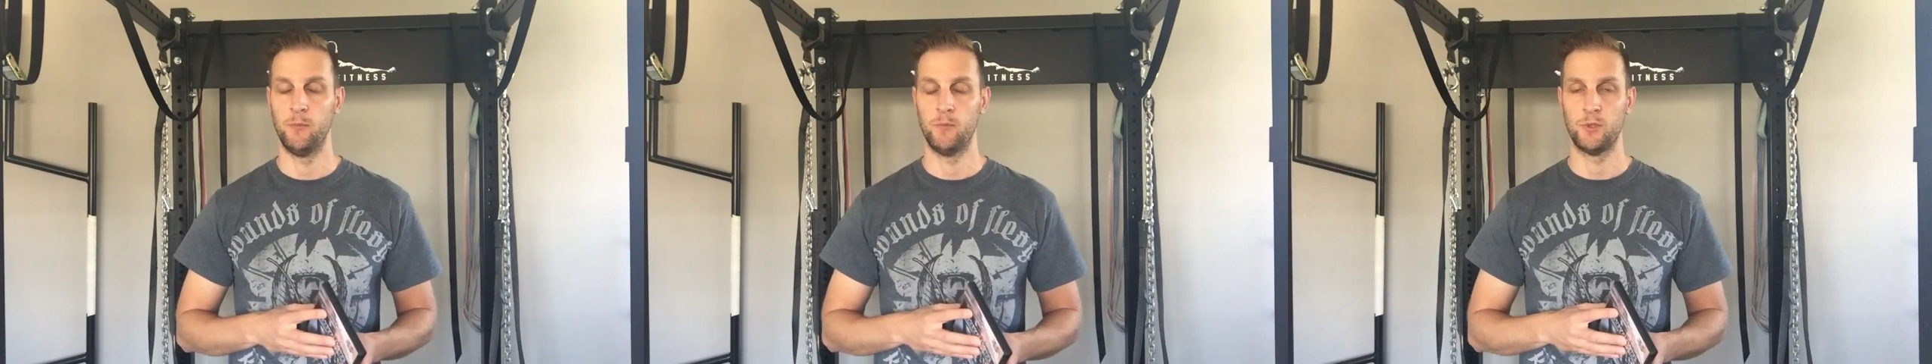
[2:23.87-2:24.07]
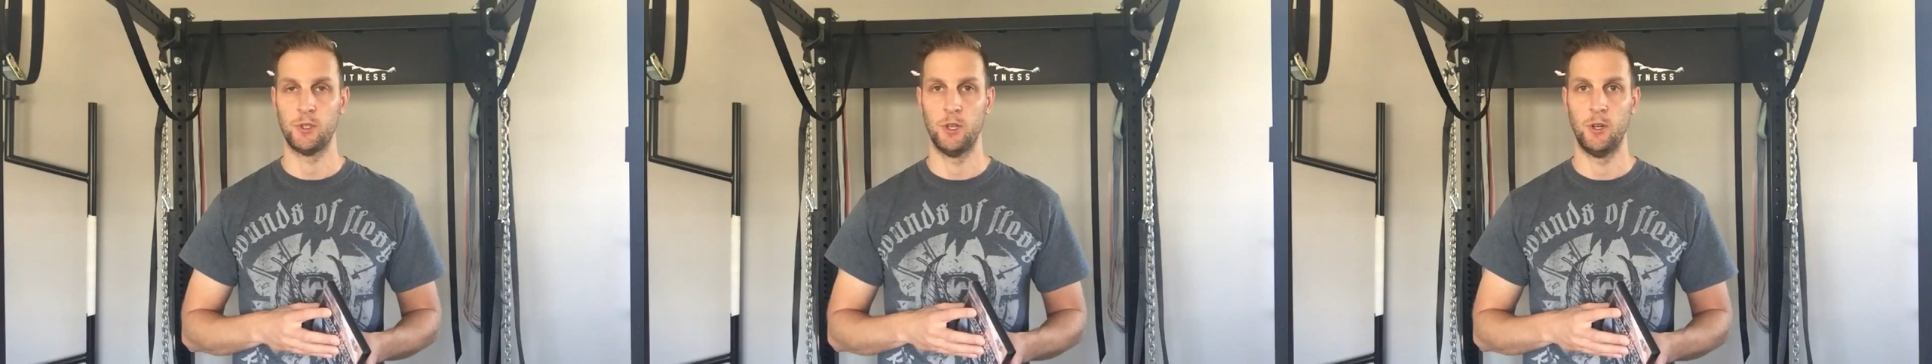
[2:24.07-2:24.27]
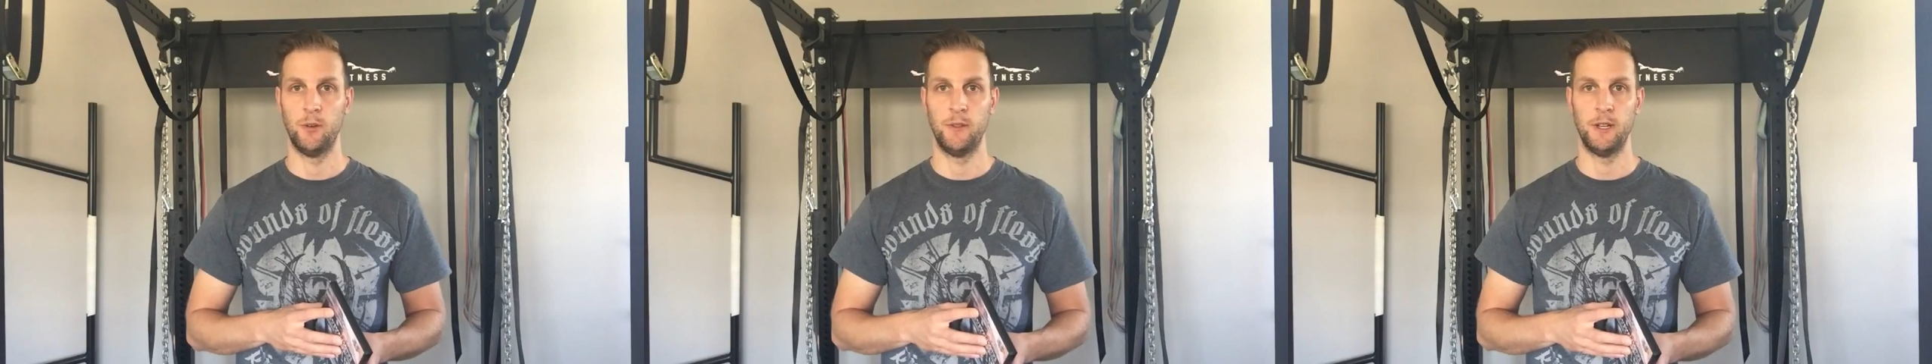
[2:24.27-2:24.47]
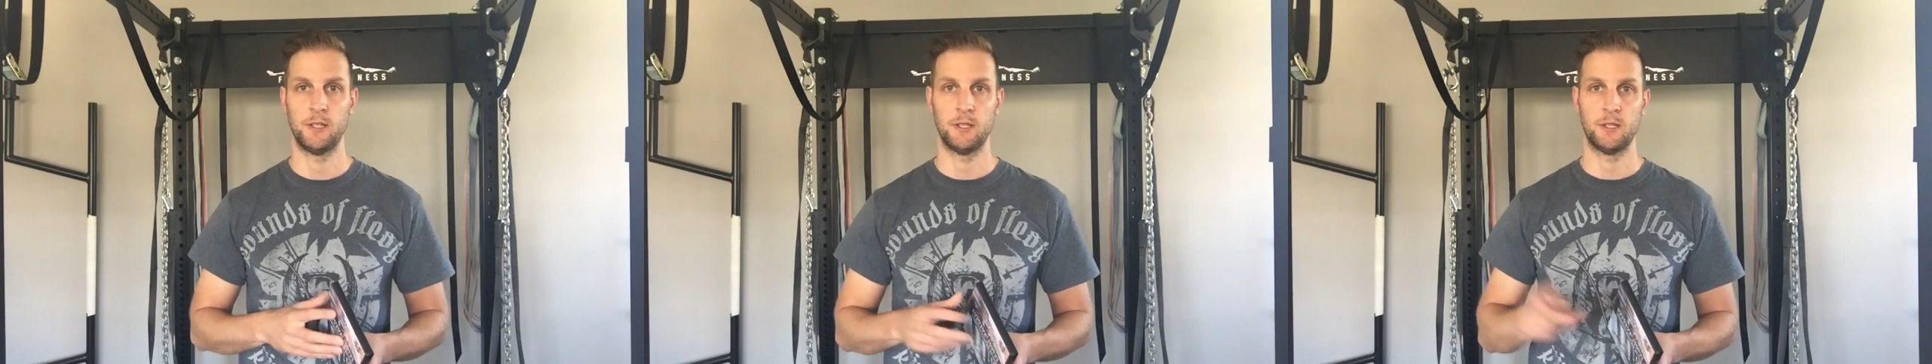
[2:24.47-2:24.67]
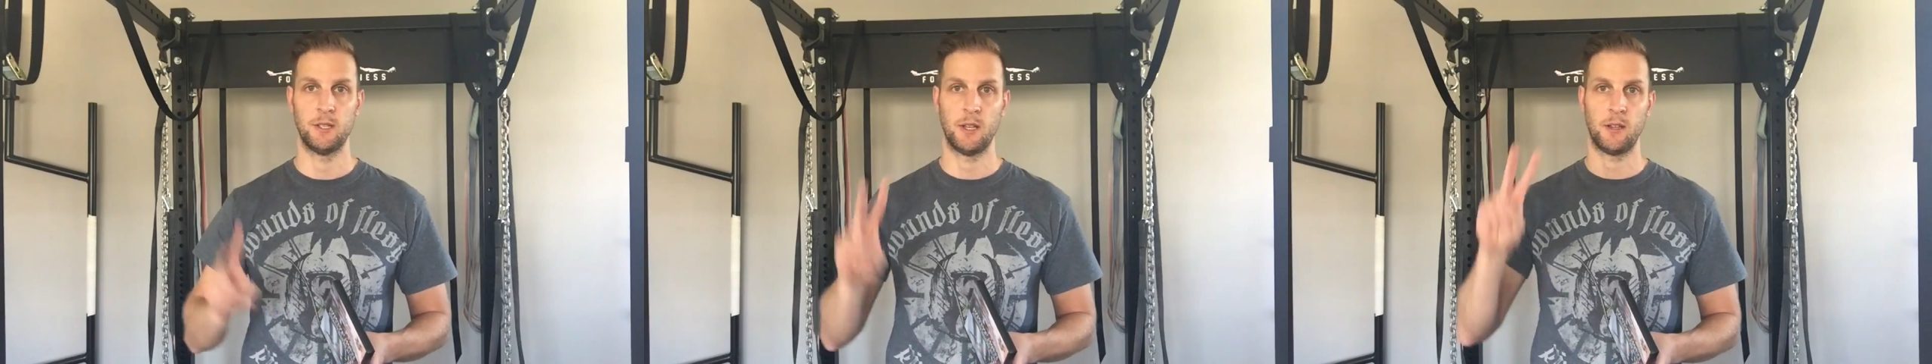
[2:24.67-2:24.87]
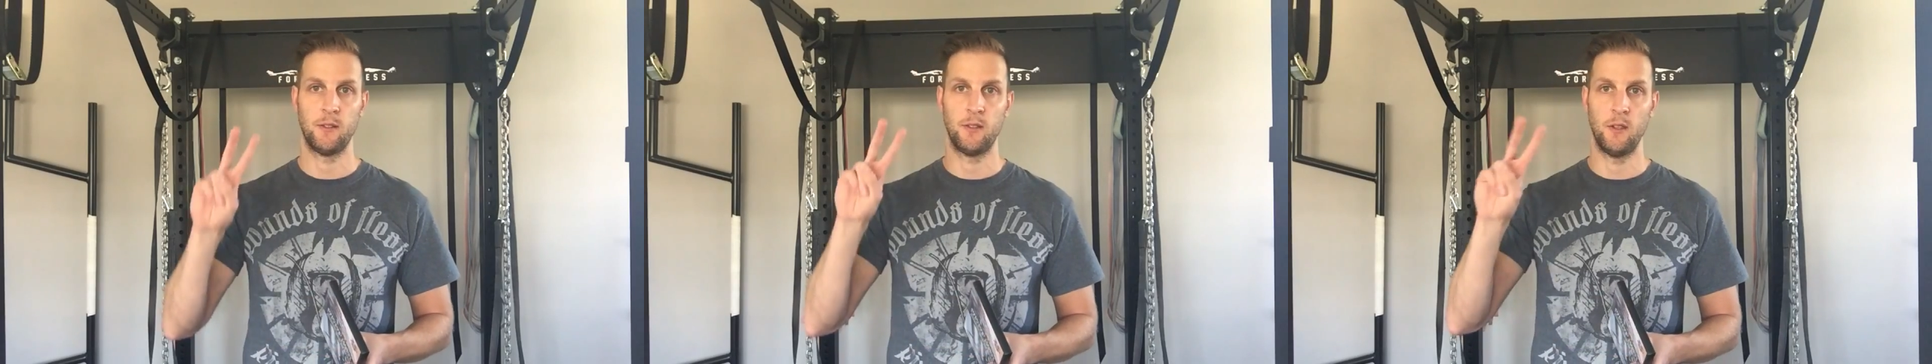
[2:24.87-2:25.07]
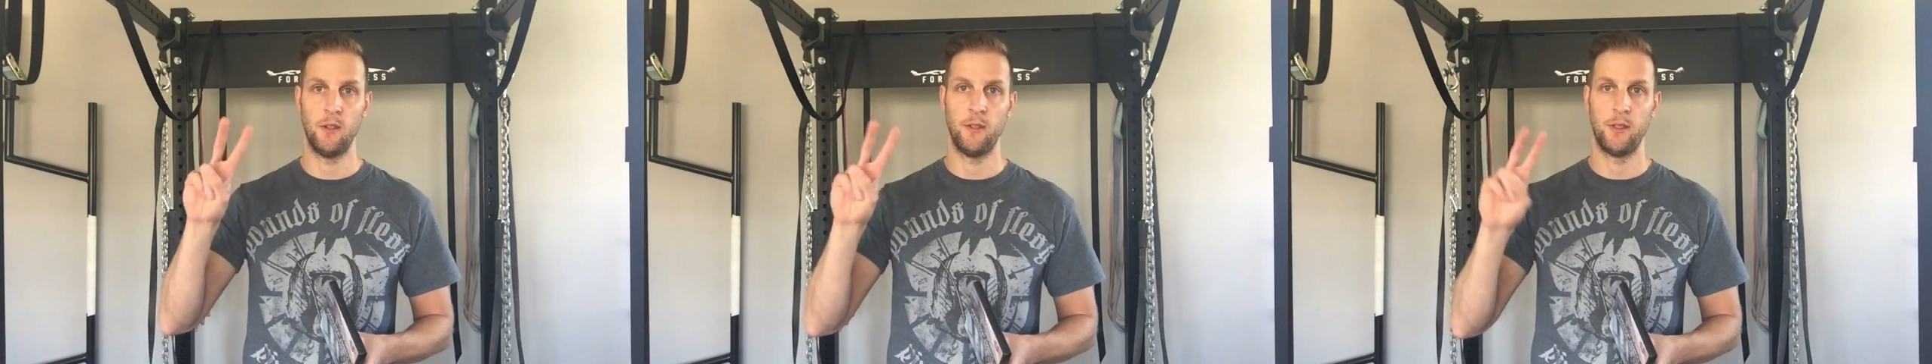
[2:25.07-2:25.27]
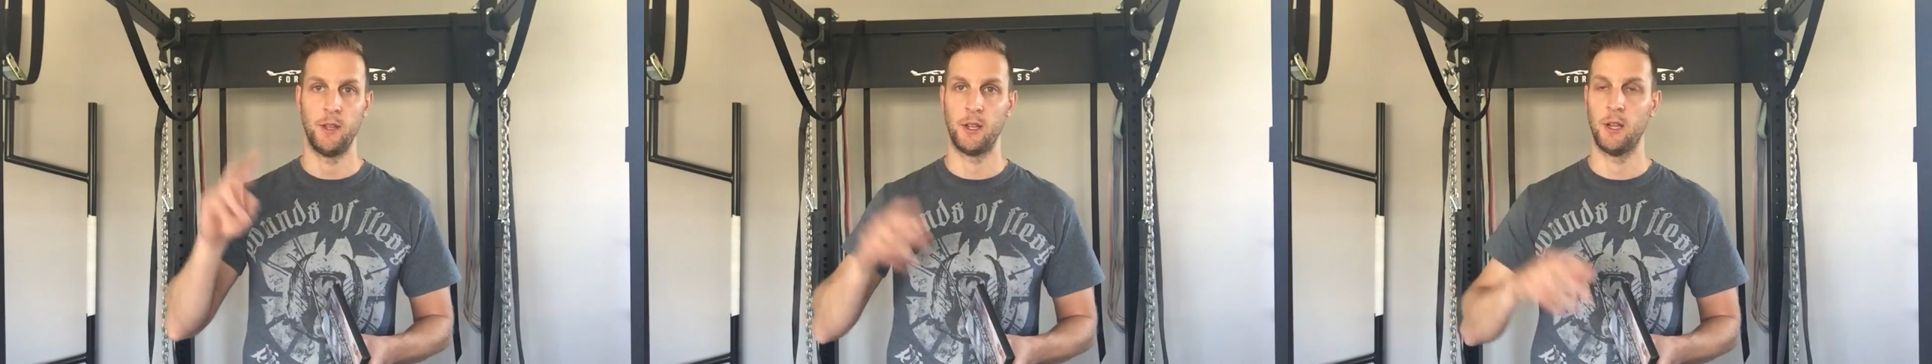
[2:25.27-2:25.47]
So that's the second
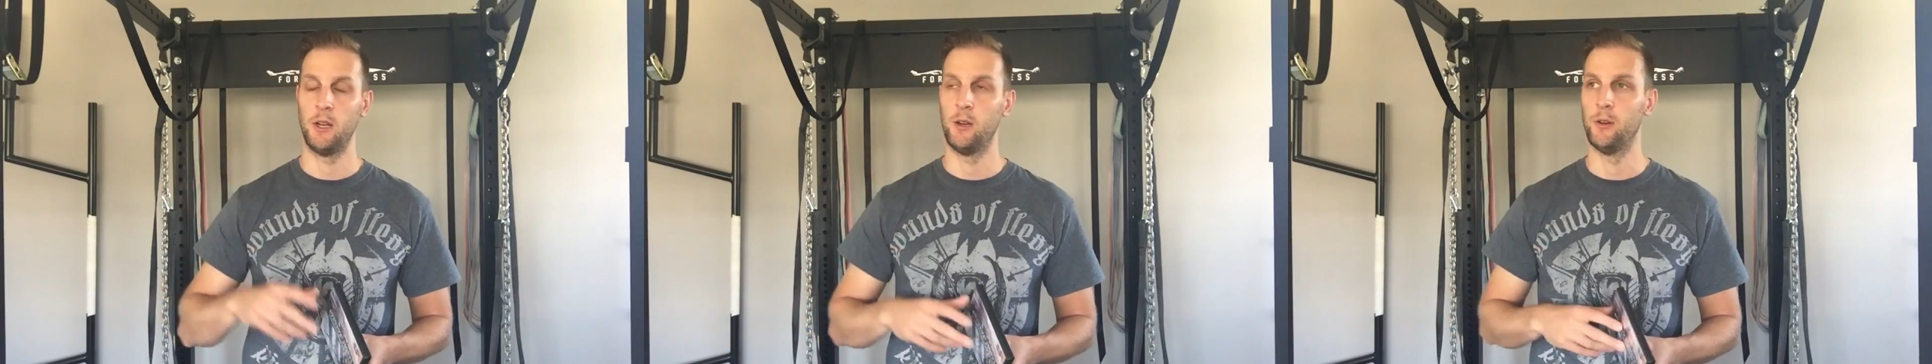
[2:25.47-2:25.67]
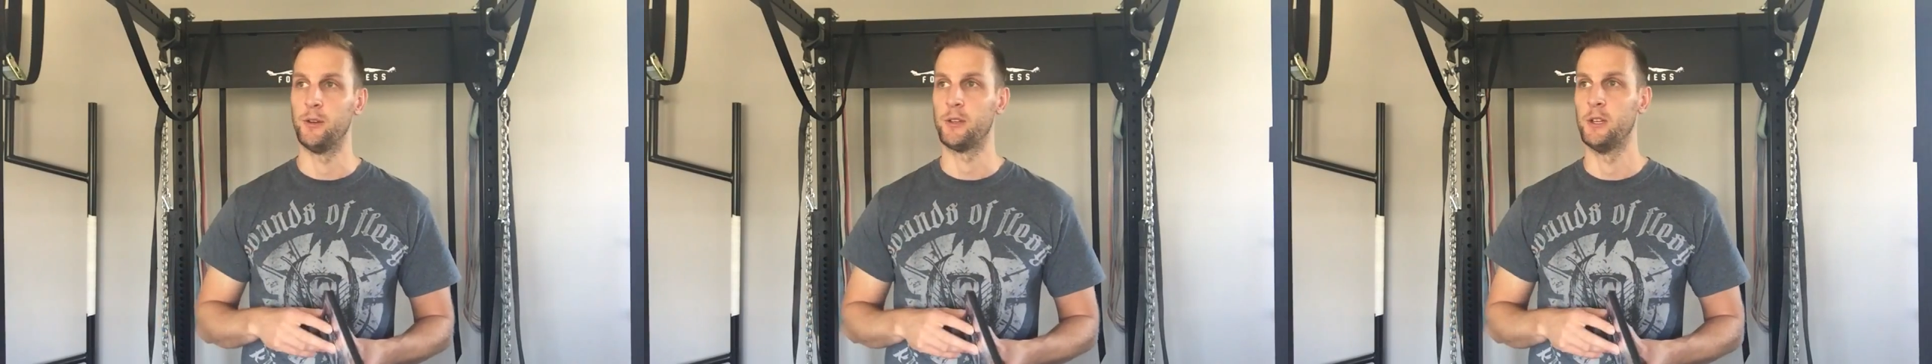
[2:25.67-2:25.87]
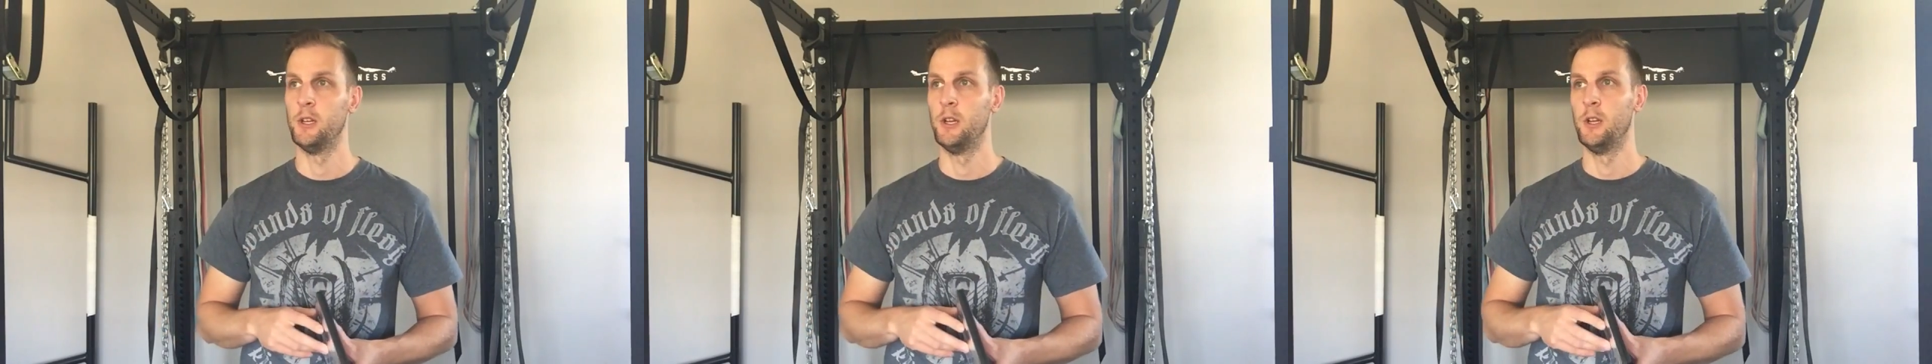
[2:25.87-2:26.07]
thing I learned.